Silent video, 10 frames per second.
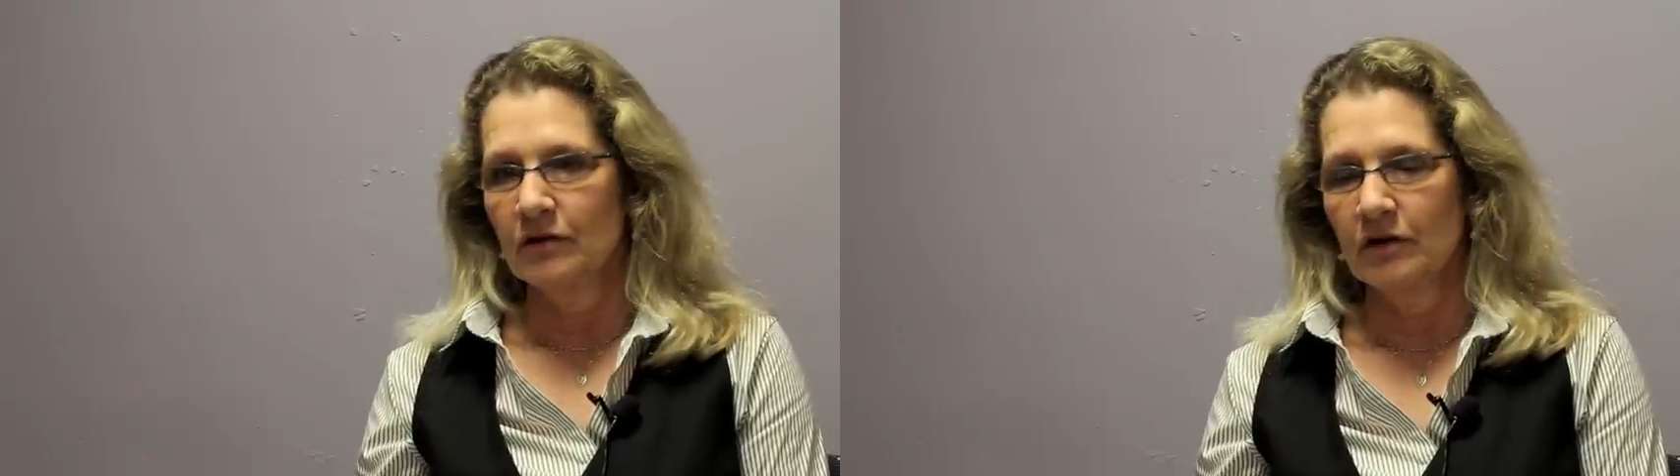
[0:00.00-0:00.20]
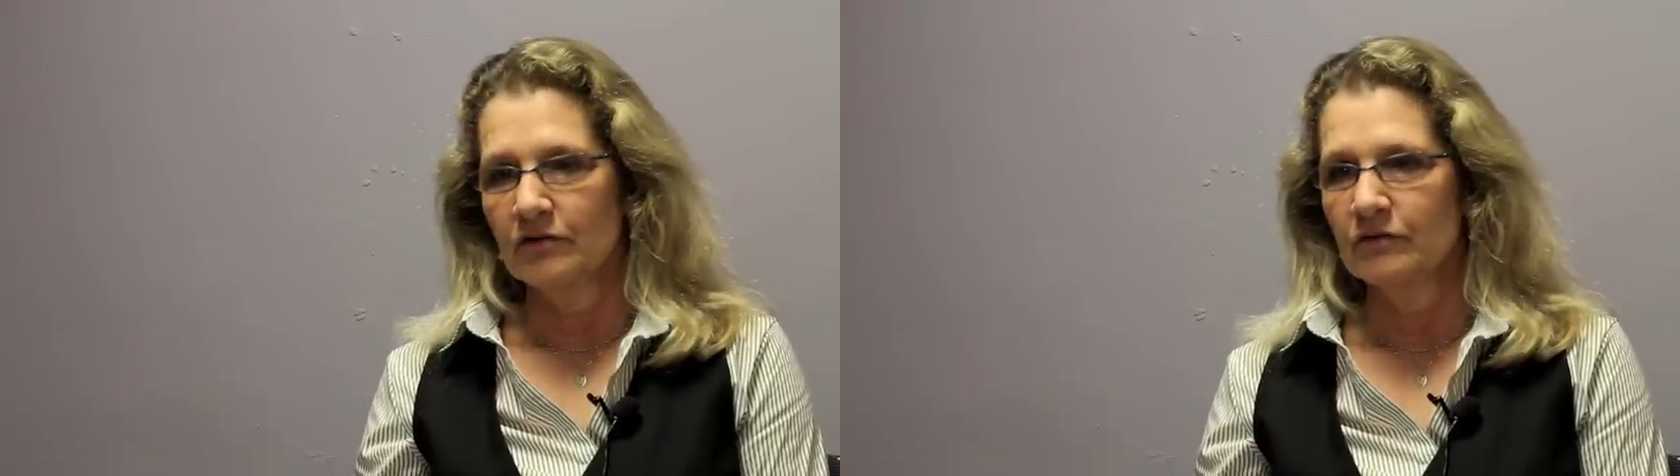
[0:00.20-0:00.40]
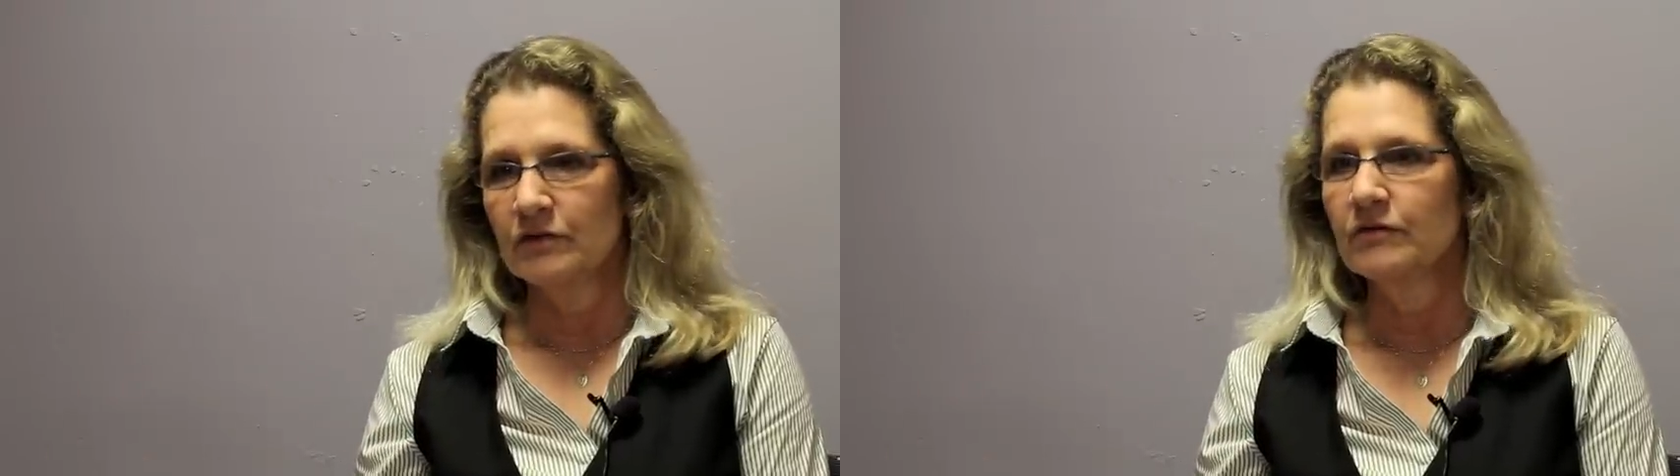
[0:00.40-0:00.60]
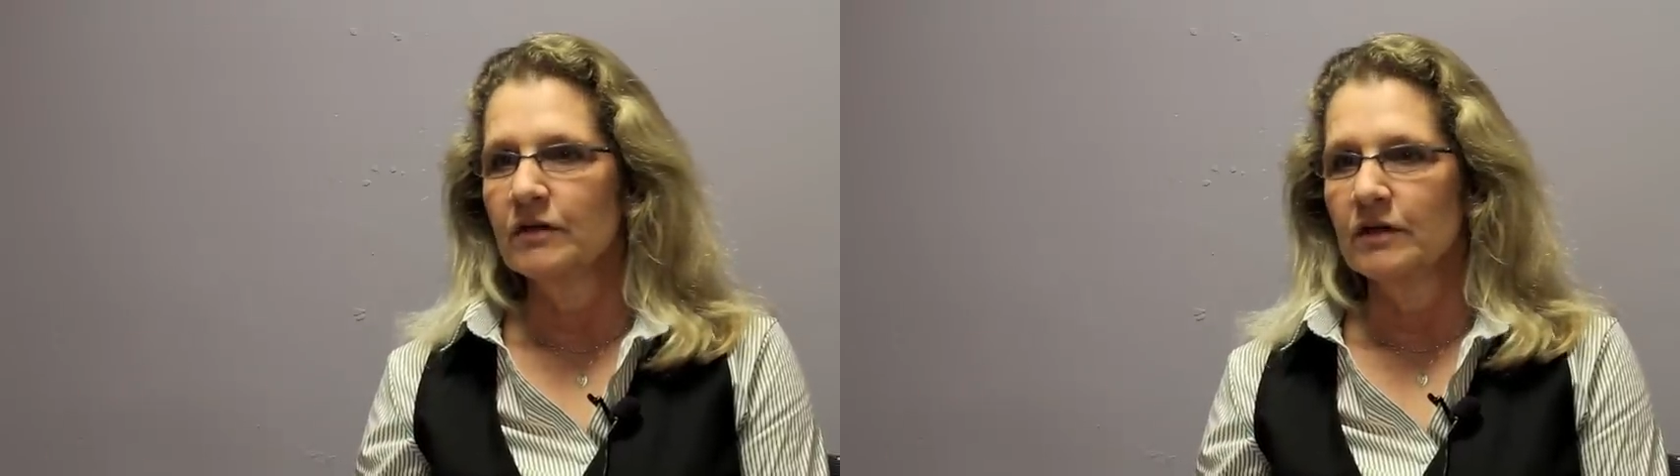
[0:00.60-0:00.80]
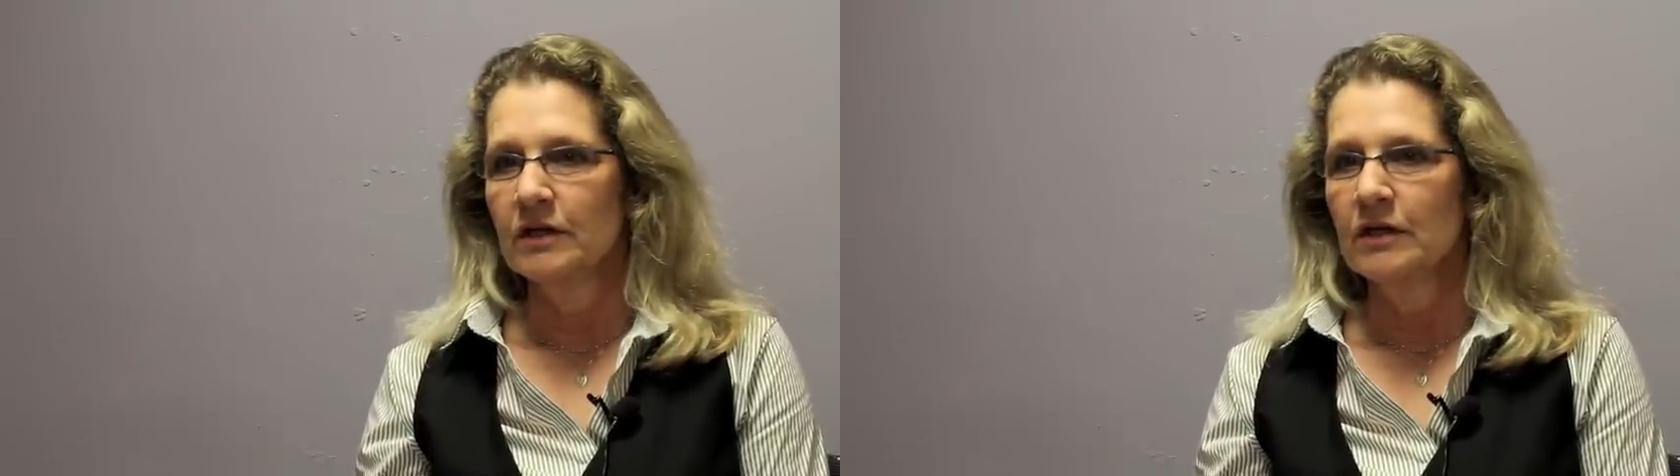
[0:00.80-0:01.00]
the cost of
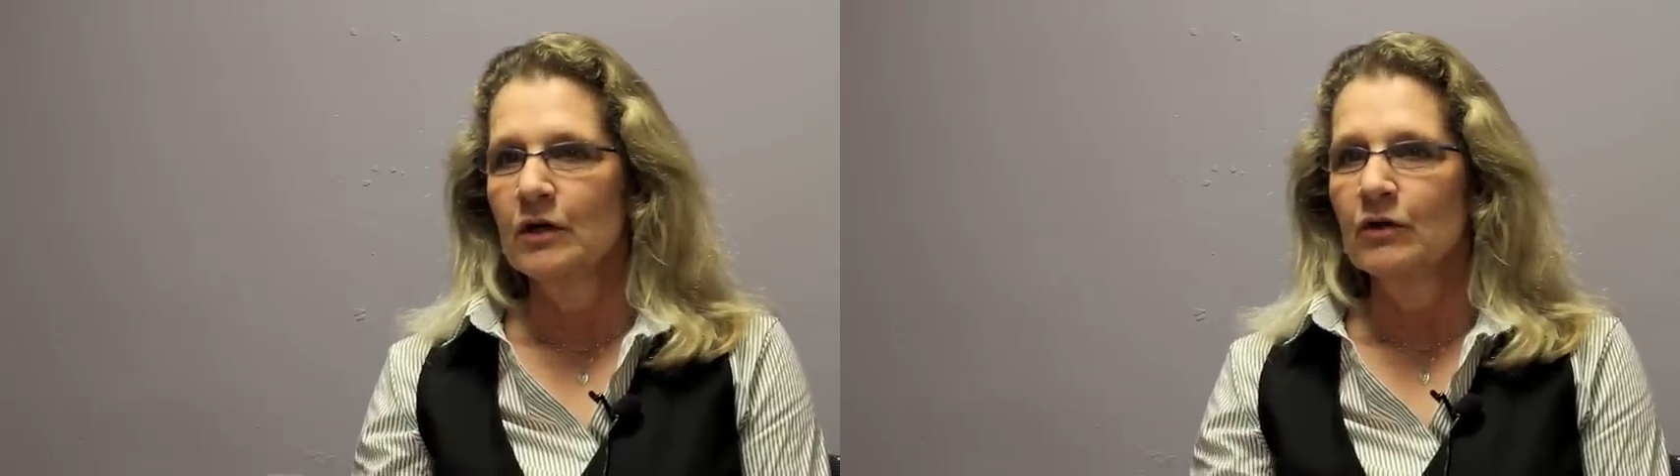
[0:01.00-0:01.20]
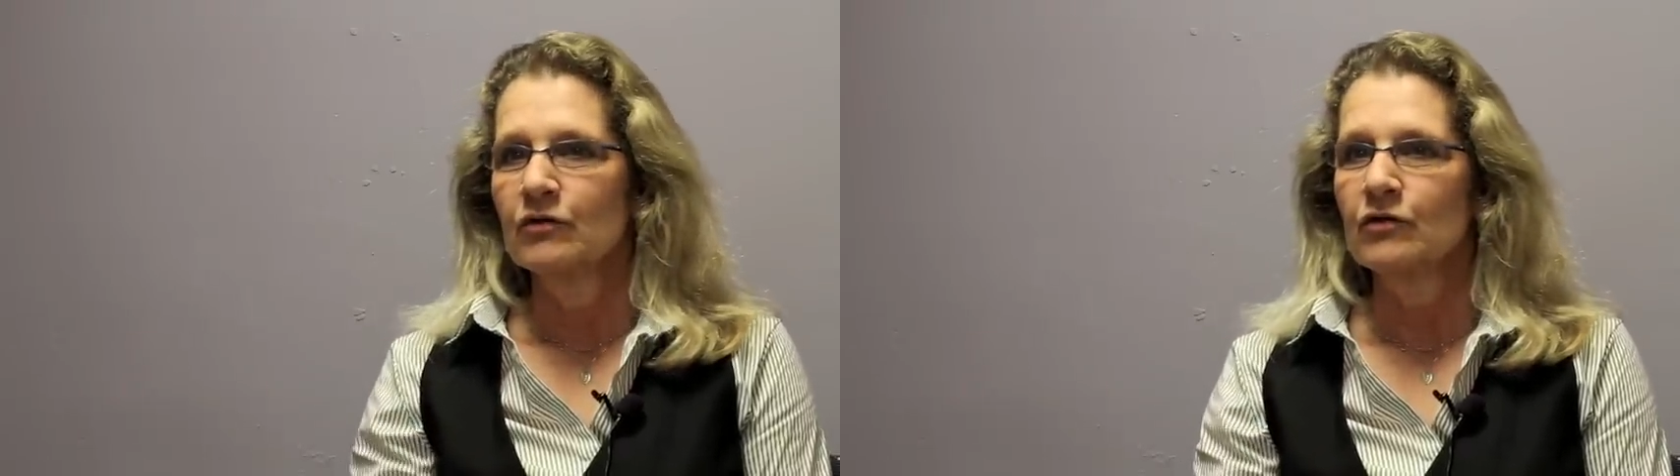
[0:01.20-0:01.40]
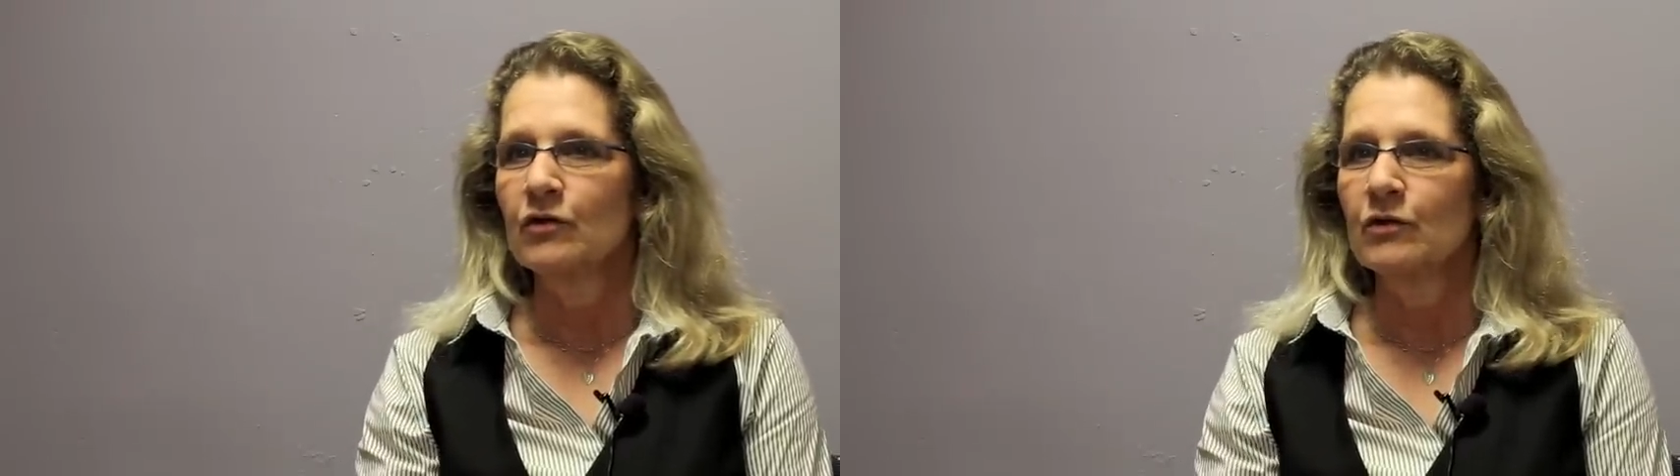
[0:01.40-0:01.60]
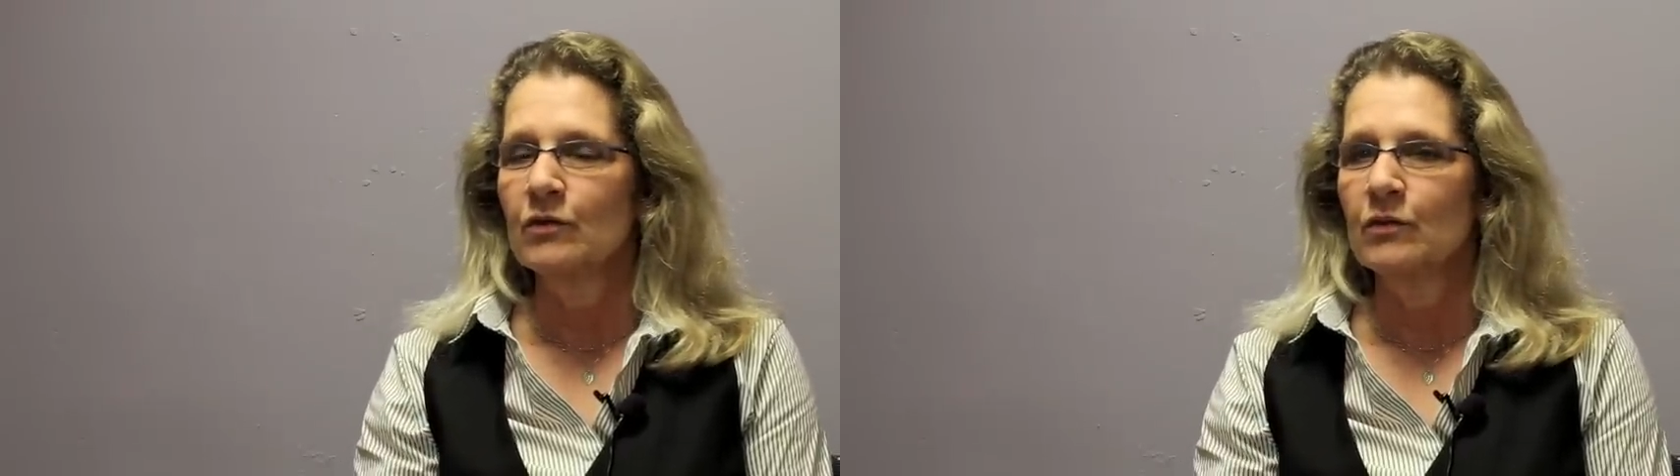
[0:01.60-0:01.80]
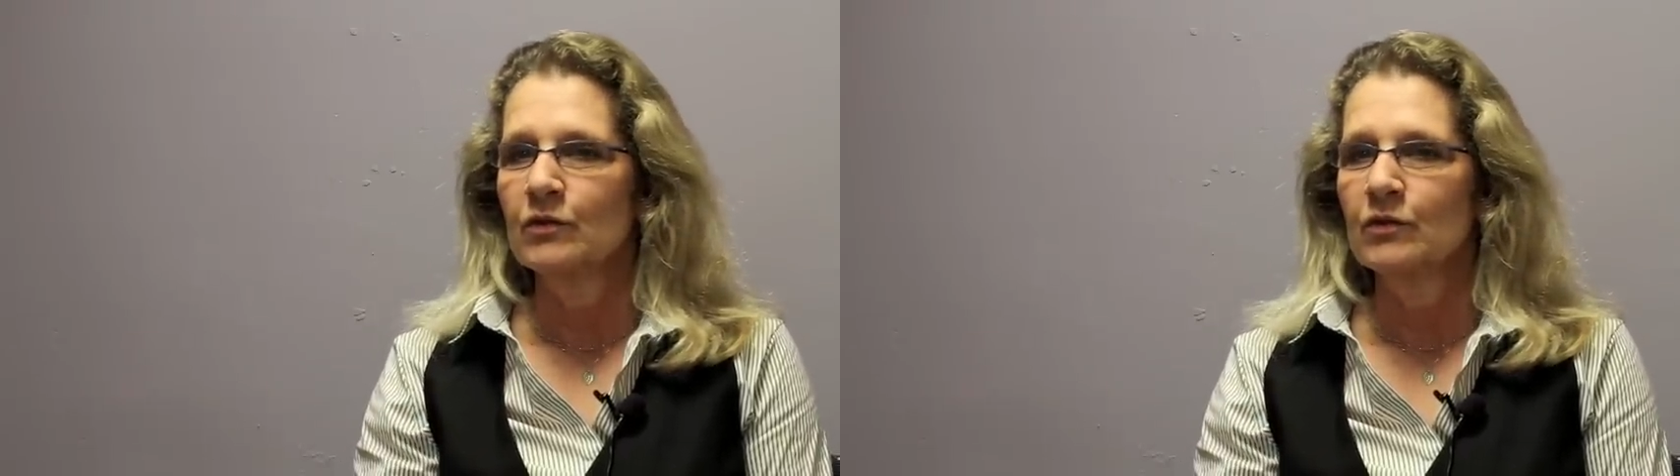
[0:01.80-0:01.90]
living. So